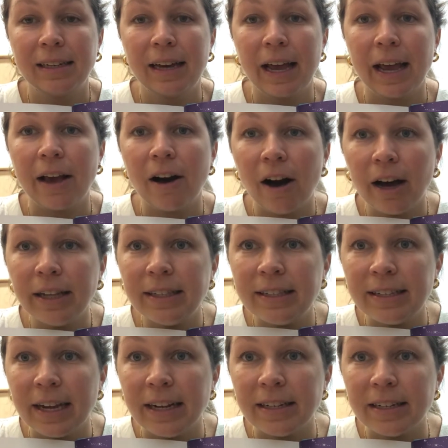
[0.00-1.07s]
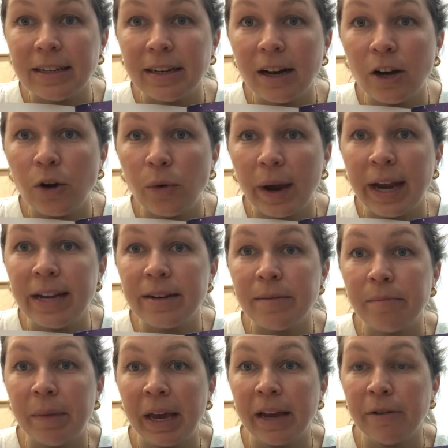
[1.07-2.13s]
And God sent a great
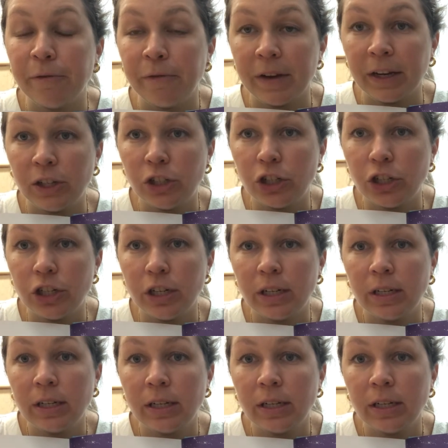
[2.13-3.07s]
big fish